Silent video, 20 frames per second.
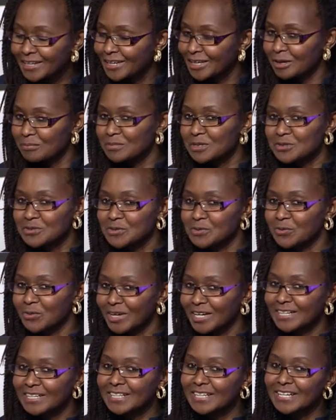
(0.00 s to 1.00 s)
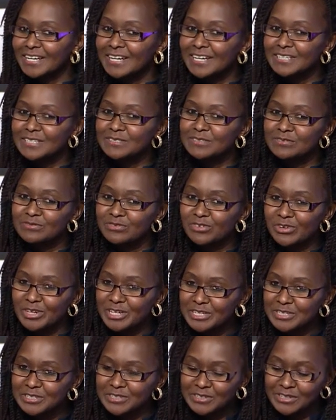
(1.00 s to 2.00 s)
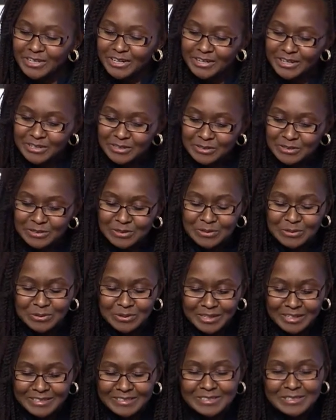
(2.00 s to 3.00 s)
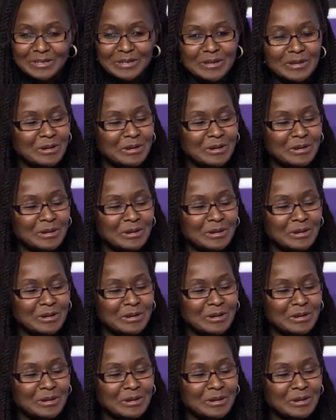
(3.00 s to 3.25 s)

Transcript: chemistry one class for engineering students,